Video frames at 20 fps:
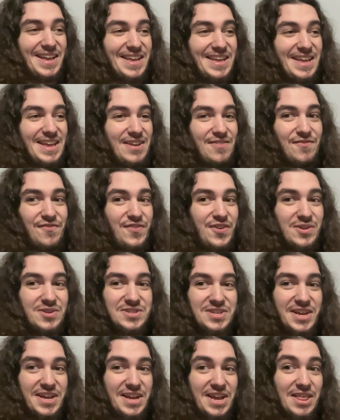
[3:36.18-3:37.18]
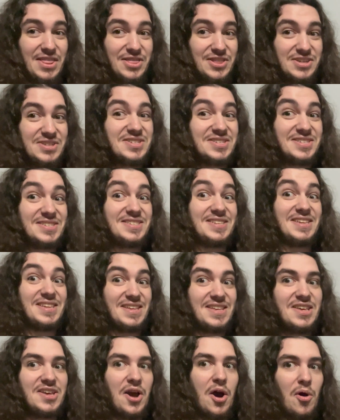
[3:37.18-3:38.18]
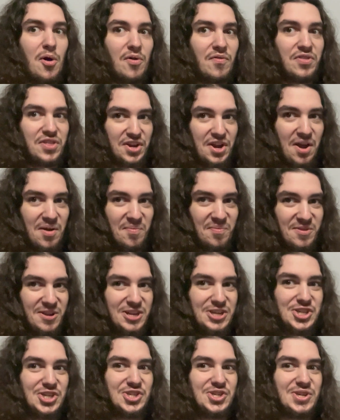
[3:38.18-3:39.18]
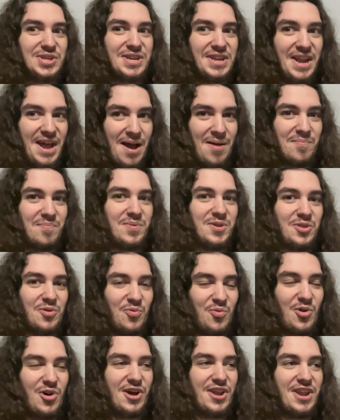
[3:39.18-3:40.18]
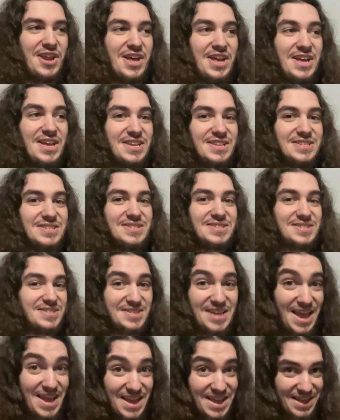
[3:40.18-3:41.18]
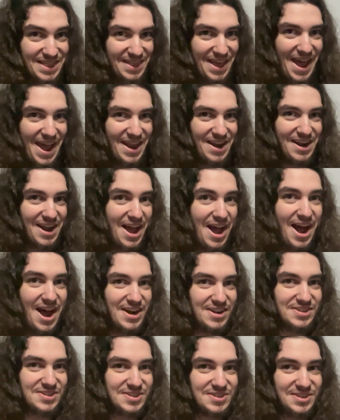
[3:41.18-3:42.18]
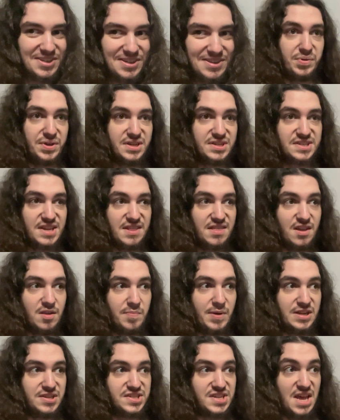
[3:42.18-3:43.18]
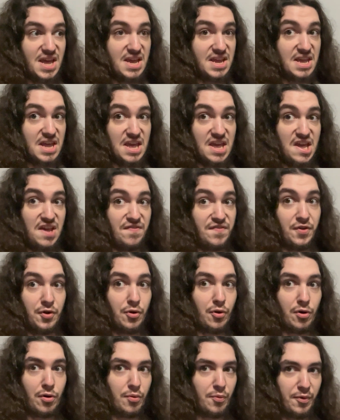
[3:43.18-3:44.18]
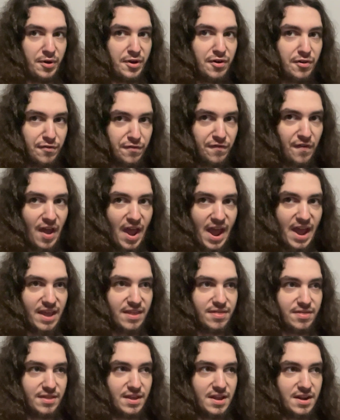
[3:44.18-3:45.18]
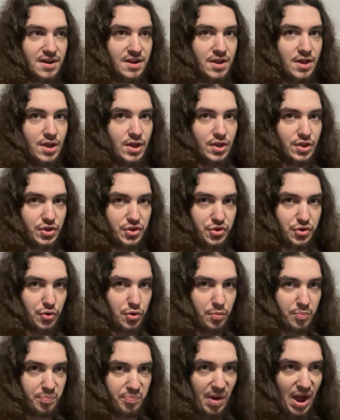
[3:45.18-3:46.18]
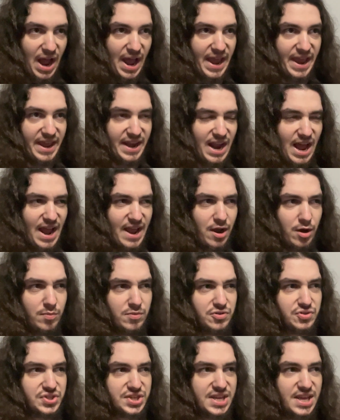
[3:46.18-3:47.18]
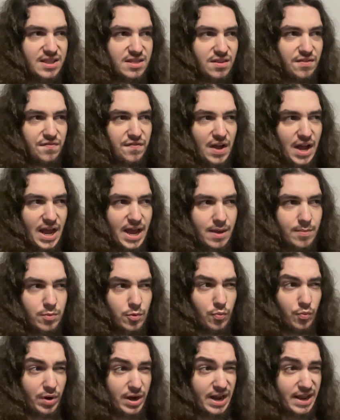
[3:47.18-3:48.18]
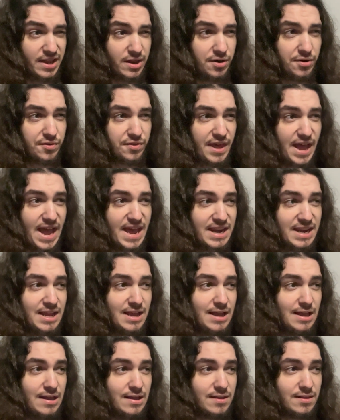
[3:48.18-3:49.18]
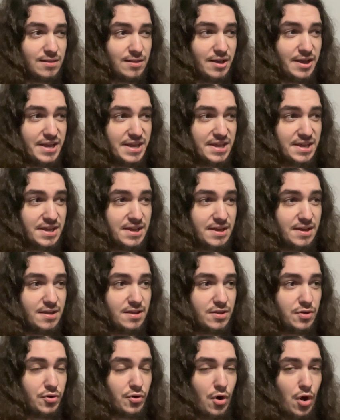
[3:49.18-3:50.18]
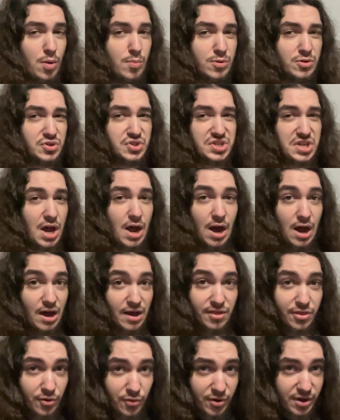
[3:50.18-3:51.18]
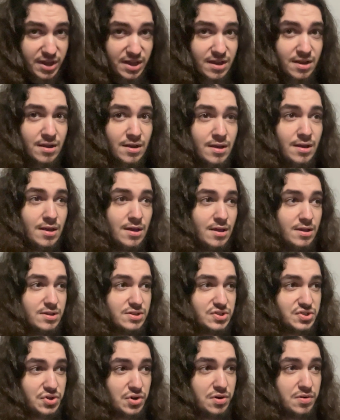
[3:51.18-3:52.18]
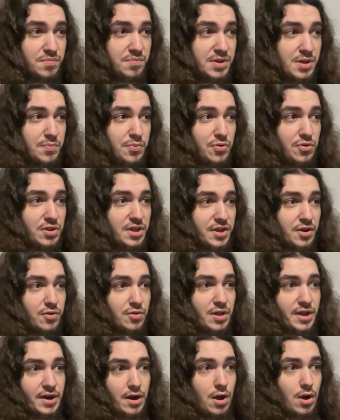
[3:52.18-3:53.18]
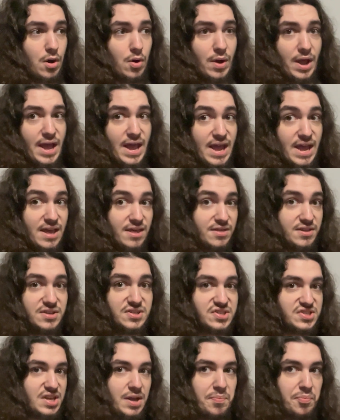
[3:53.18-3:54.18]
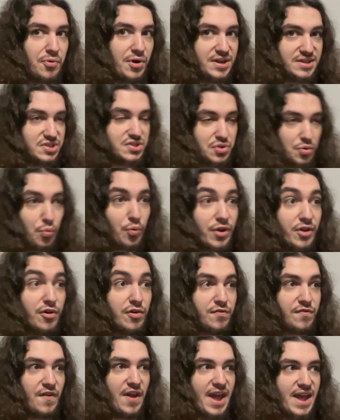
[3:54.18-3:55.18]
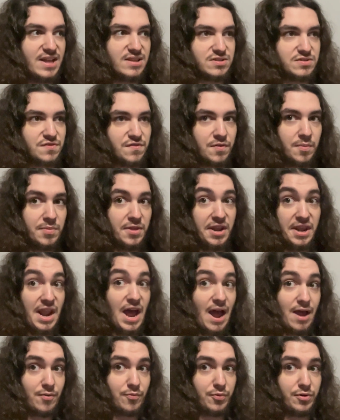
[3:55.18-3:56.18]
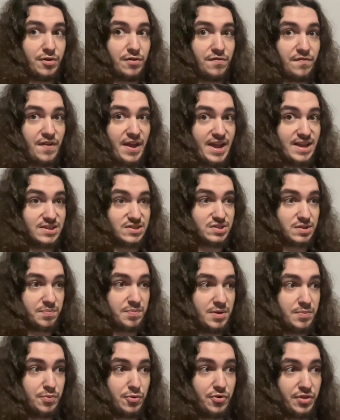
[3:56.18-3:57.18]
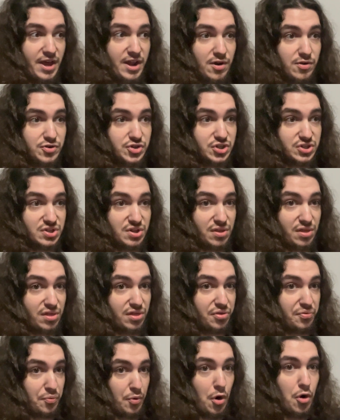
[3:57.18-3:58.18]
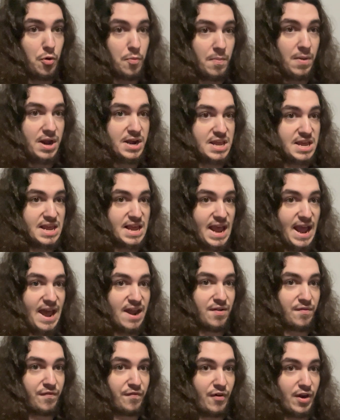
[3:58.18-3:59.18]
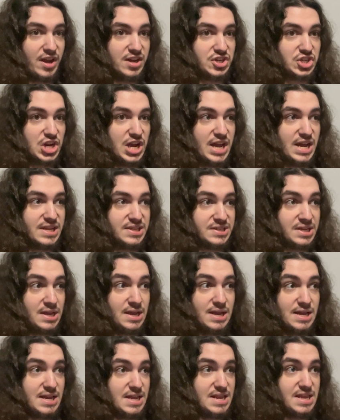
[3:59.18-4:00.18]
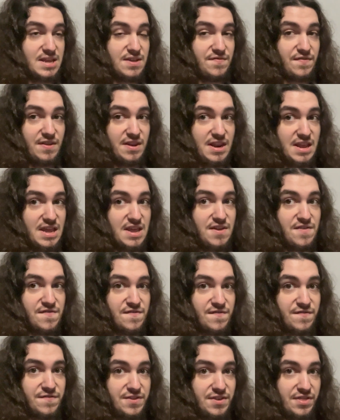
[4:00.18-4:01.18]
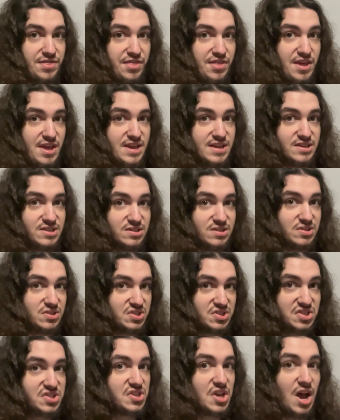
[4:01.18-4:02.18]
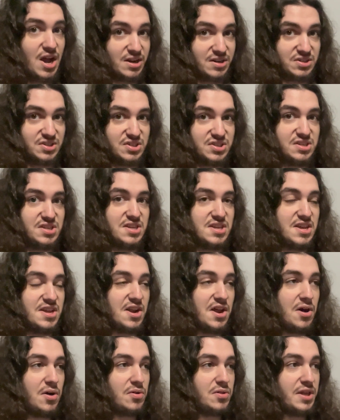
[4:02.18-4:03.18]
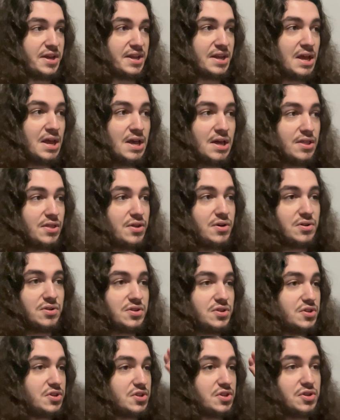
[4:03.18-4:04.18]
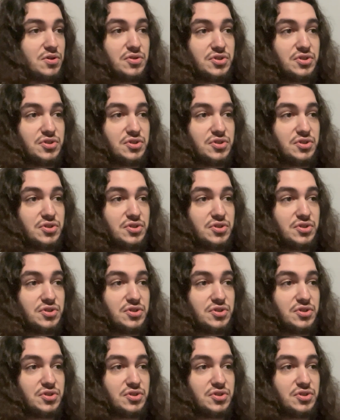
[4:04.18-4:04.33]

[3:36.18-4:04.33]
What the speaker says: it feels like the CEO of the company should not be the one saying that, honestly. Because I think by saying, if you're a real fan, then you'll buy it, I almost get the vibe when I hear that, like, you're almost othering certain people. Like, you're like, oh, hey, this separates the real fans from the not real fans, the people that'll just throw money at a franchise even if the thing sucks, like you'll